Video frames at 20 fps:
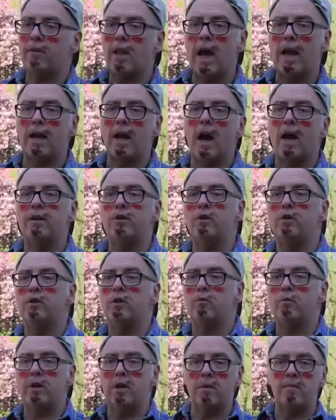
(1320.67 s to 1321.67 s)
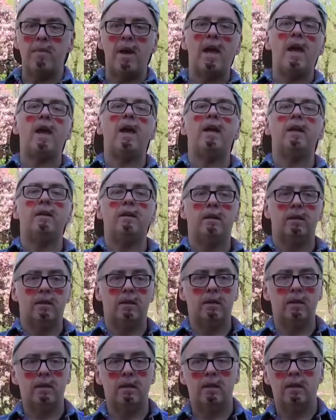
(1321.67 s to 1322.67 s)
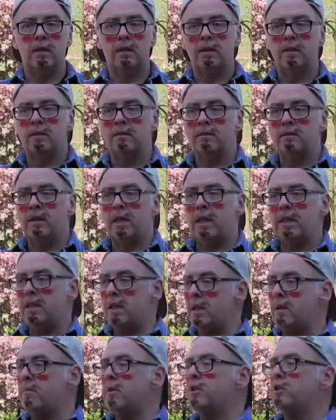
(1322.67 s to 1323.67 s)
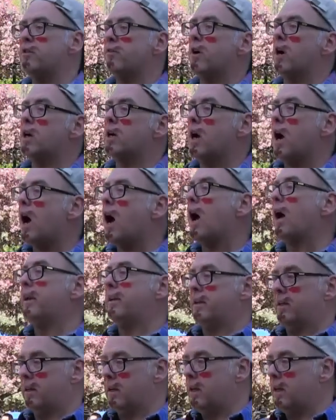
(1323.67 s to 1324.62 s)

like I do that we are made in the image of our God,